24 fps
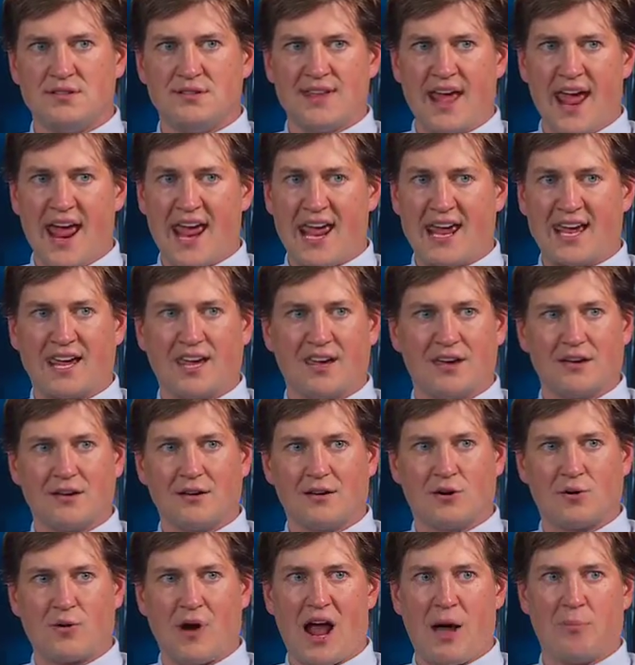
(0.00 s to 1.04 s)
dank
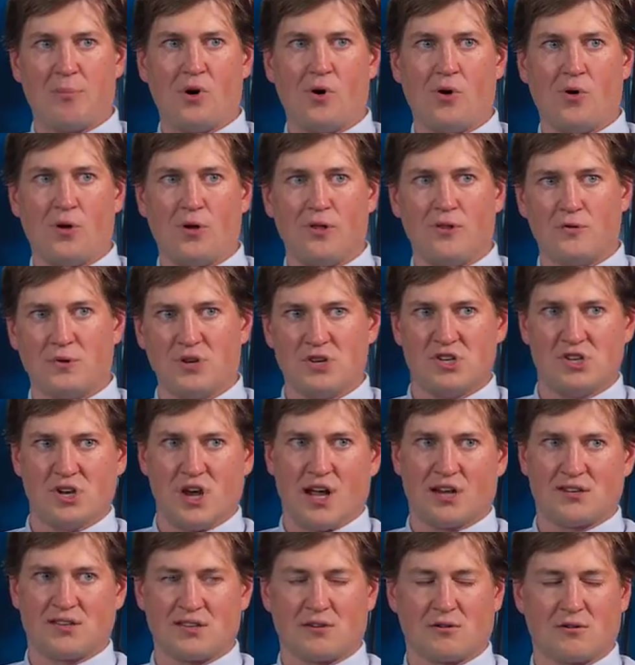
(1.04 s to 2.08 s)
crap hole that we
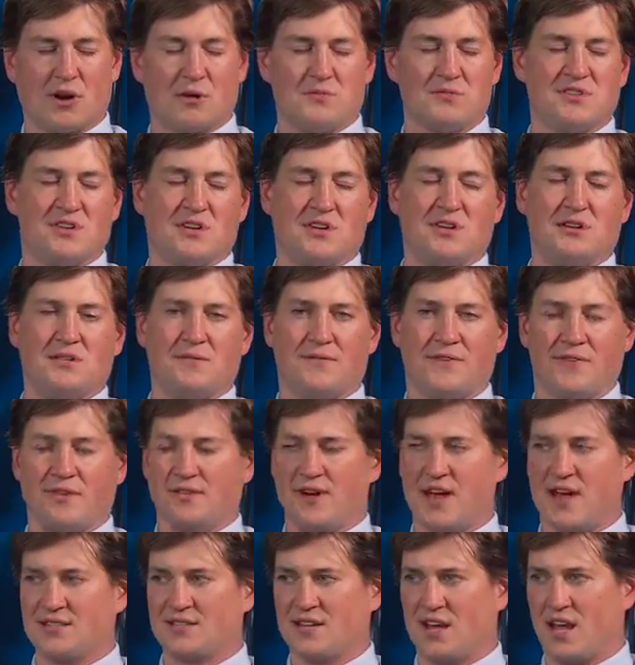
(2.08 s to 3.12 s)
shot Scrubs in for the
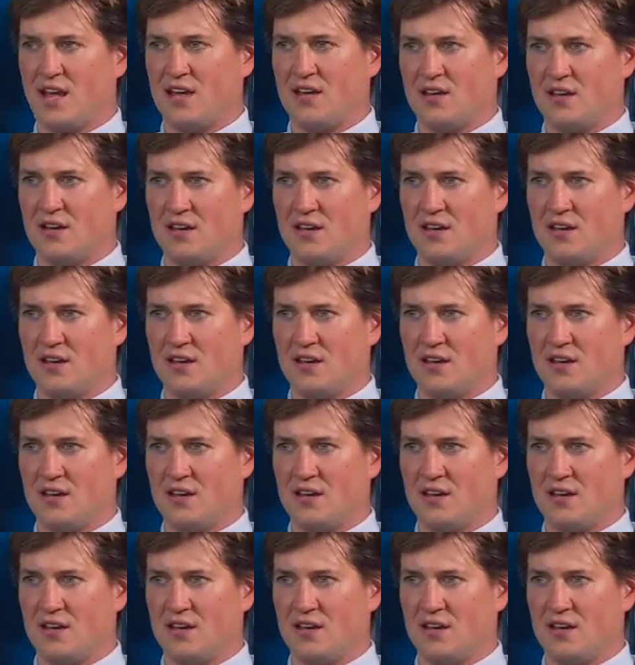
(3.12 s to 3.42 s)
last eight